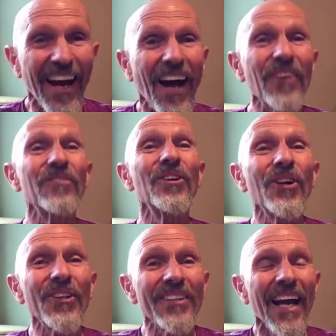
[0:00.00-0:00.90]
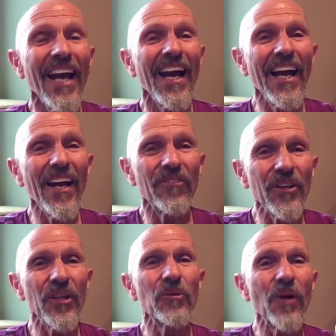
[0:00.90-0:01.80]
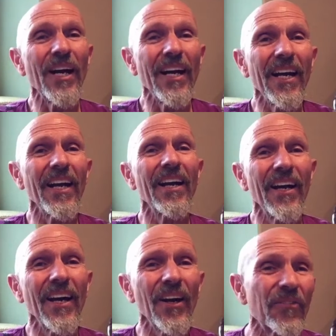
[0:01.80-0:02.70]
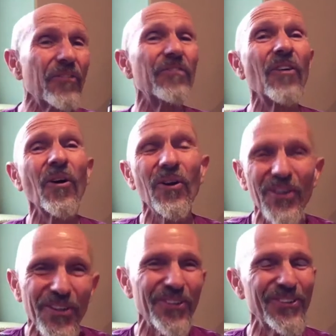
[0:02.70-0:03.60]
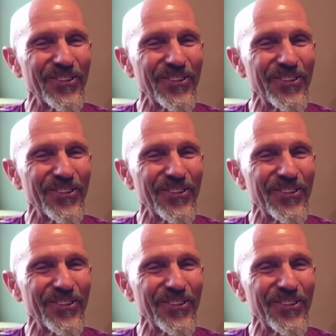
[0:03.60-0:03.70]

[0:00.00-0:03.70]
I've looked everywhere for you.